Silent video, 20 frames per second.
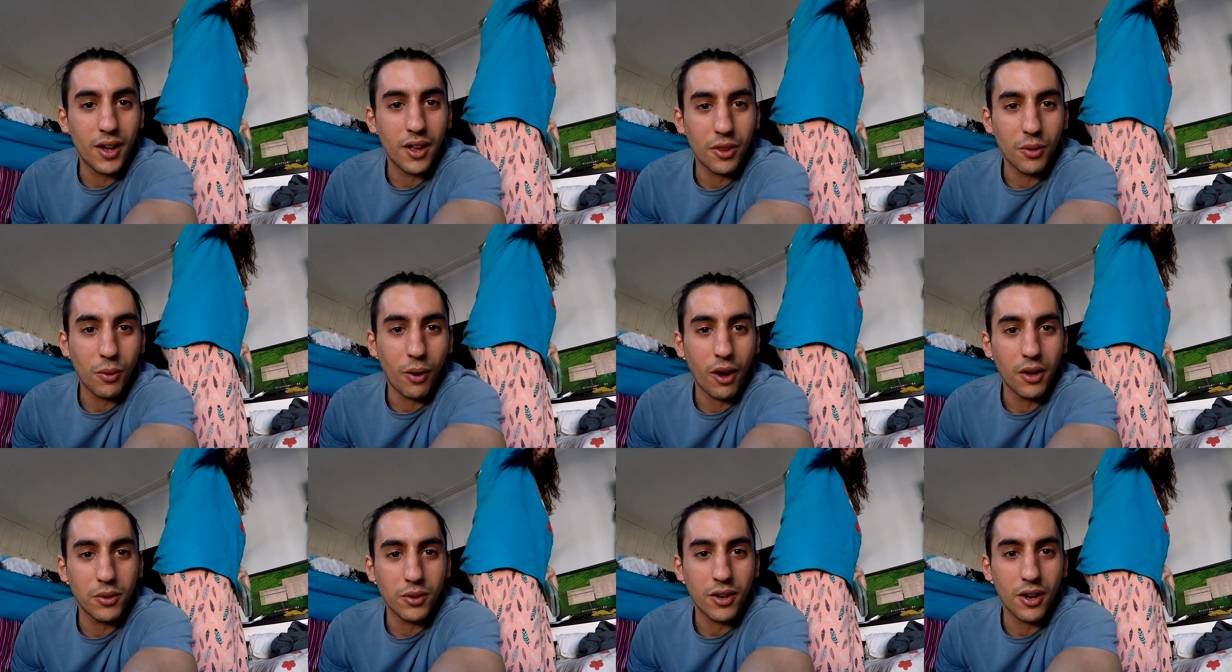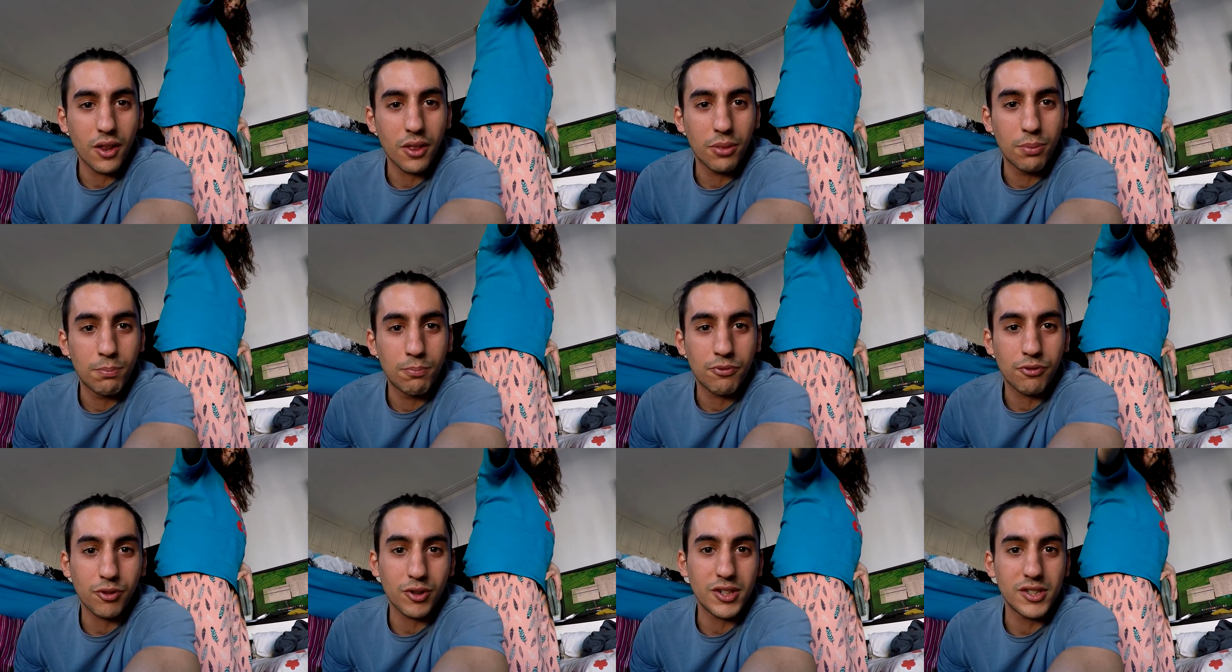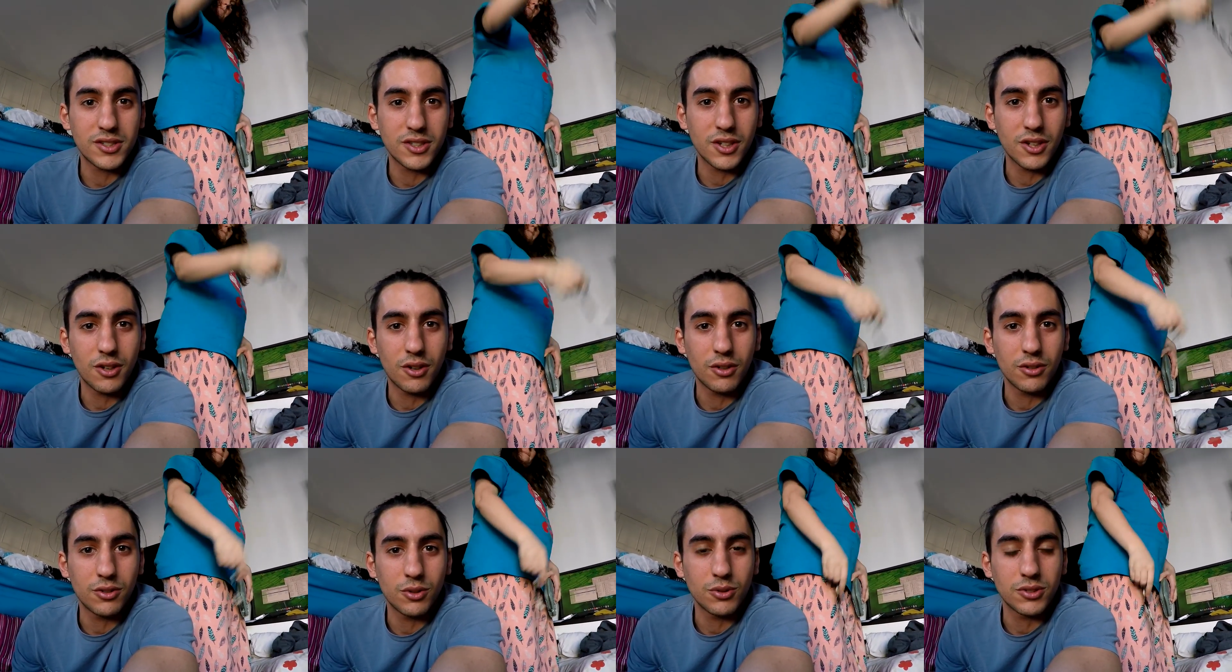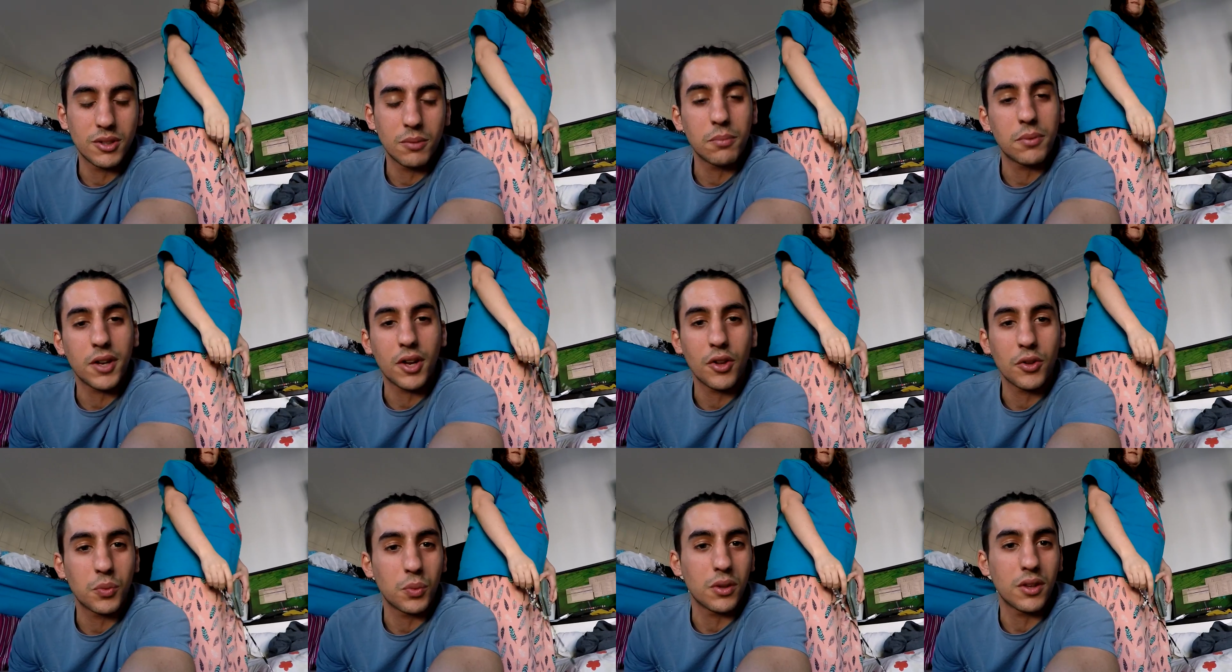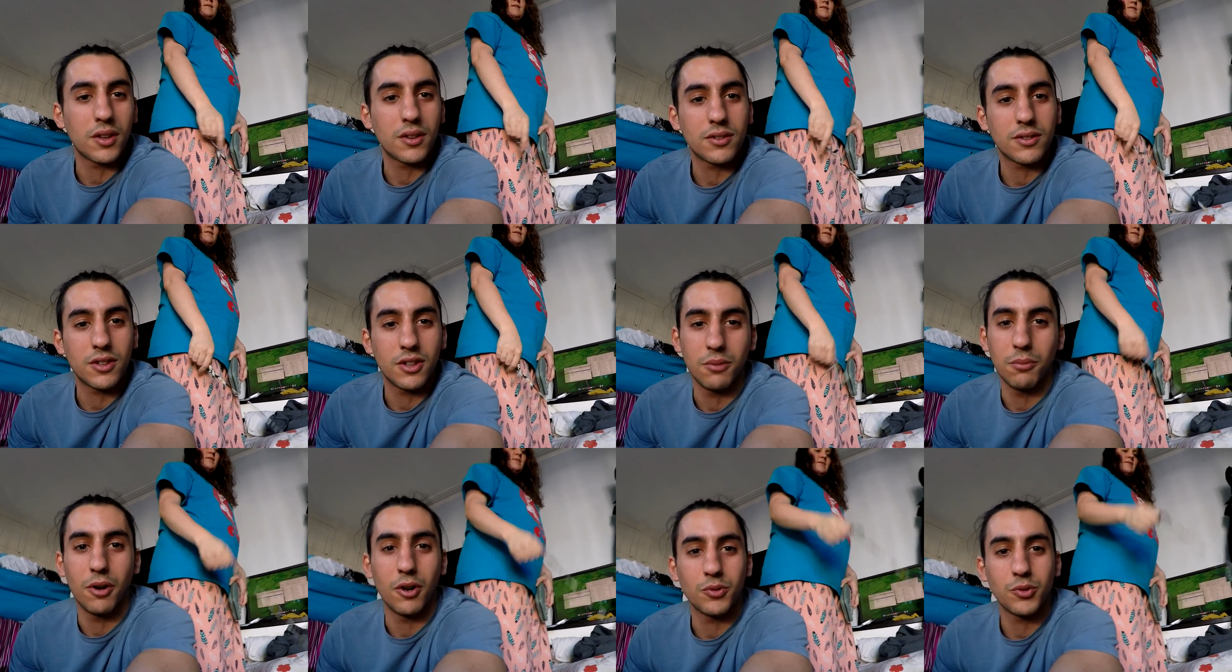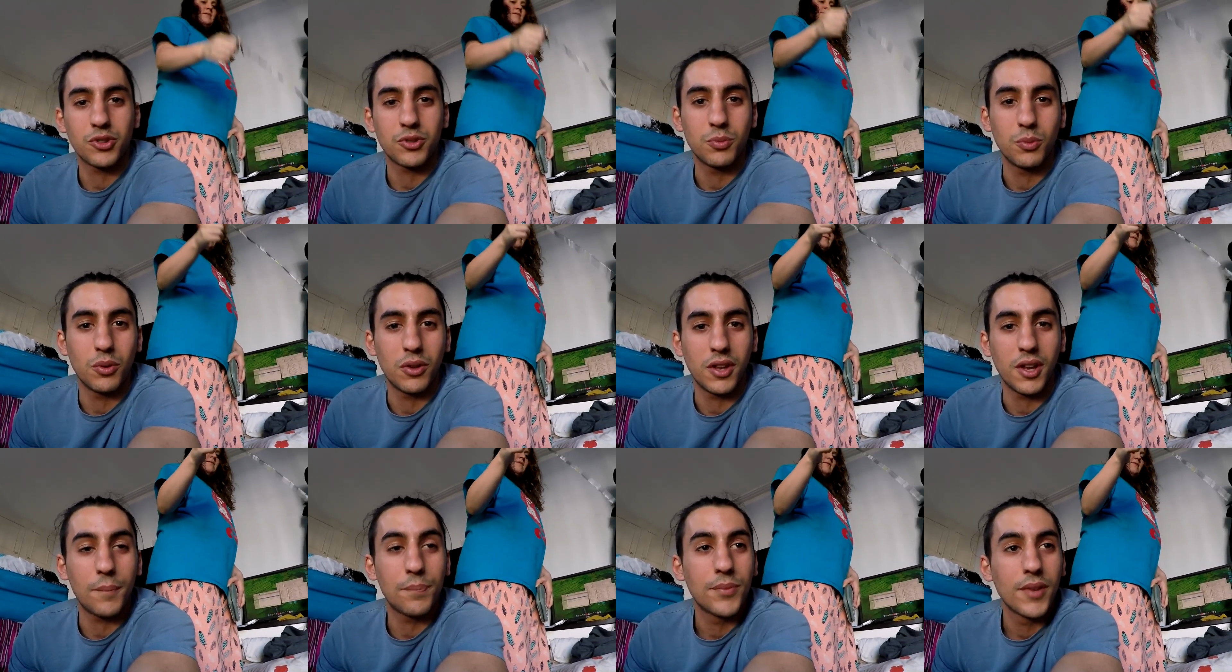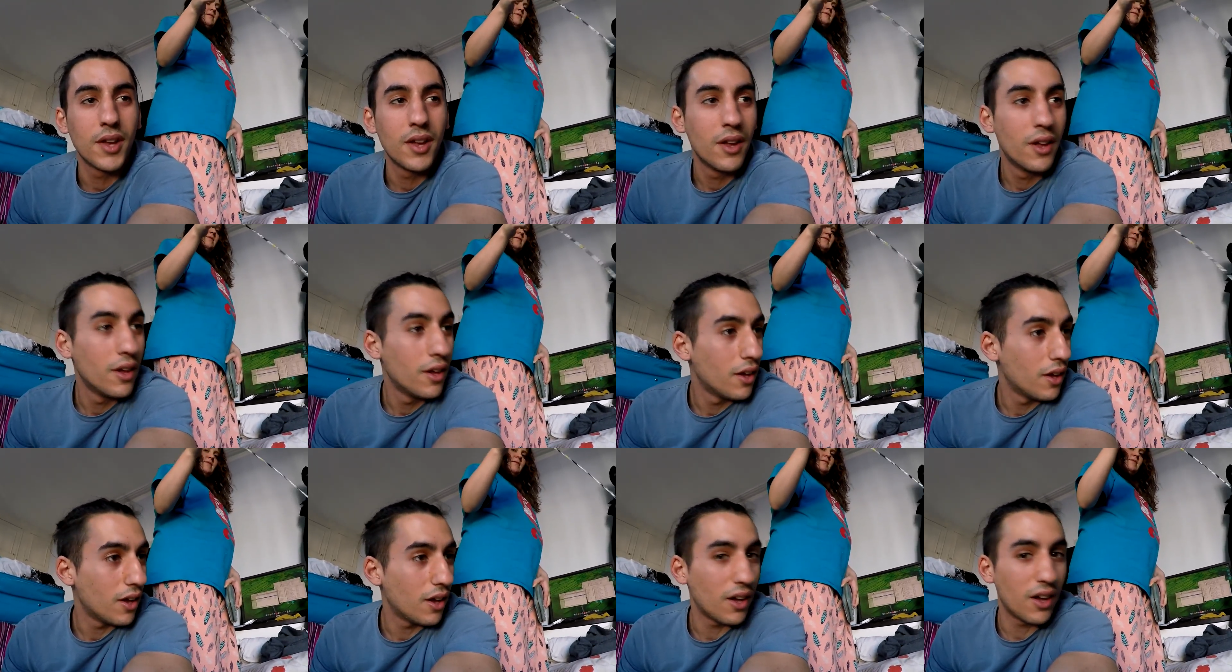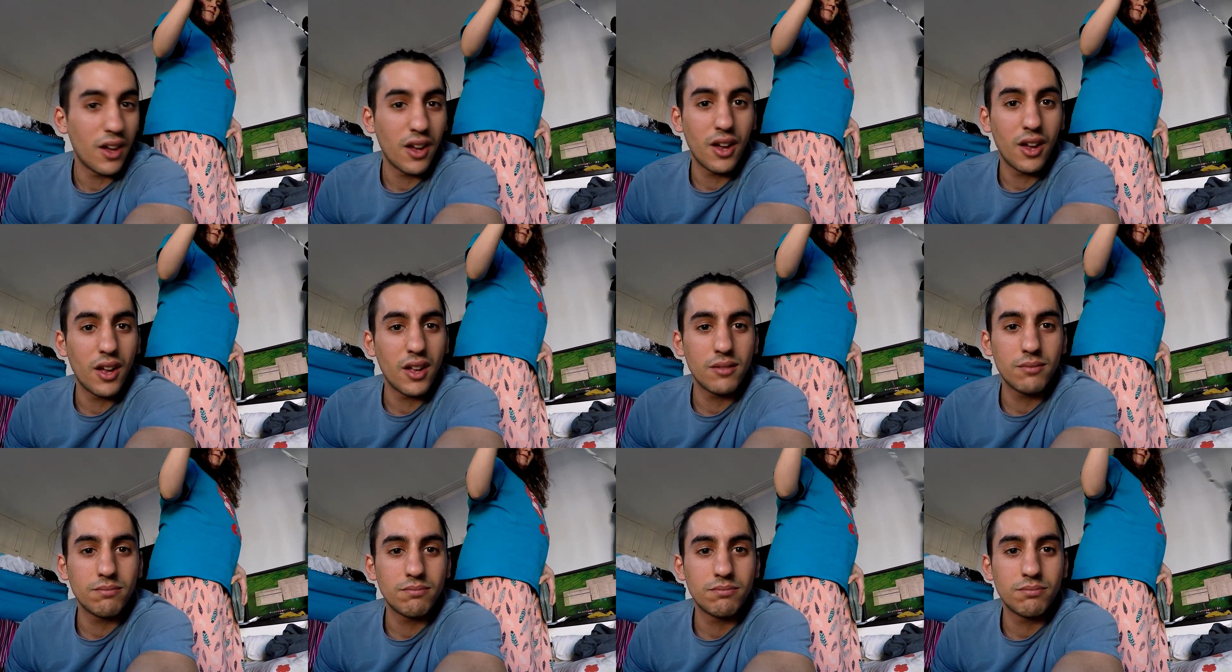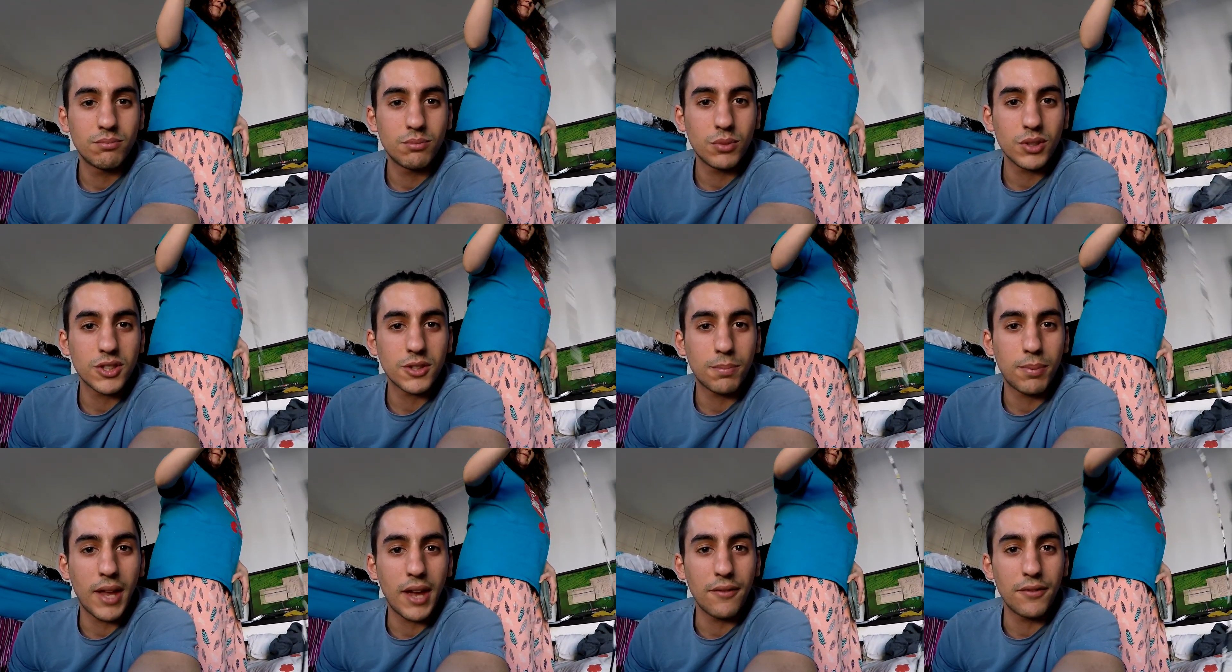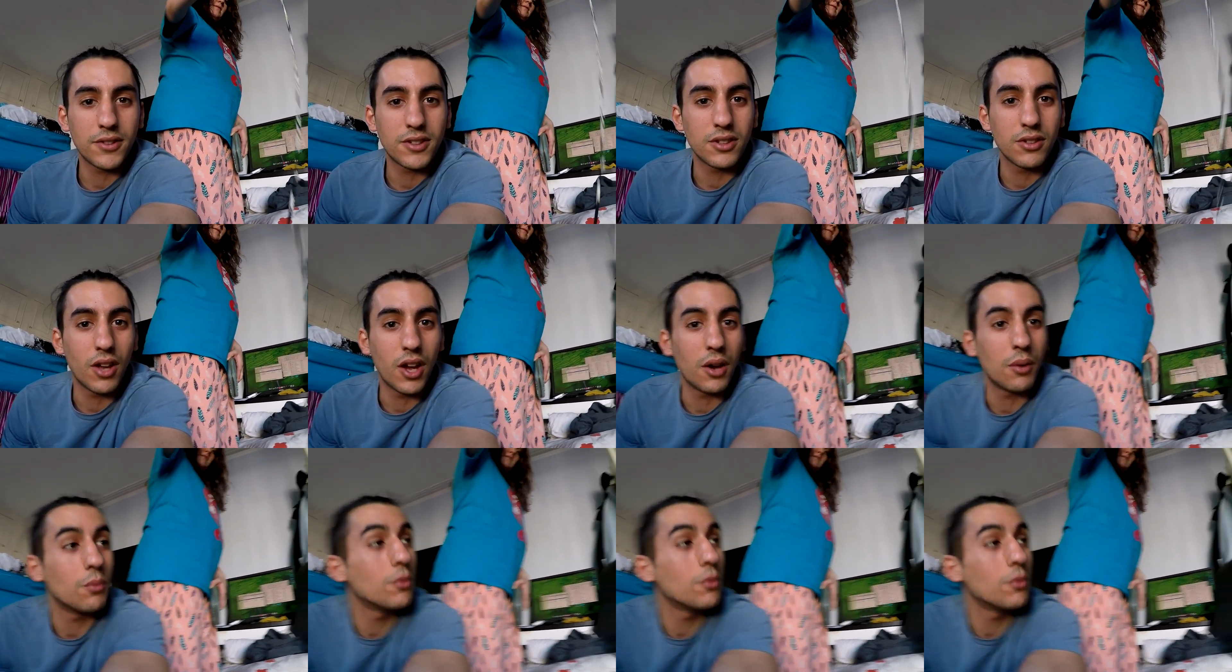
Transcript: otherwise I'm gonna freeze it or do something else with it, so might as well smoothie it. What's the plan for tonight?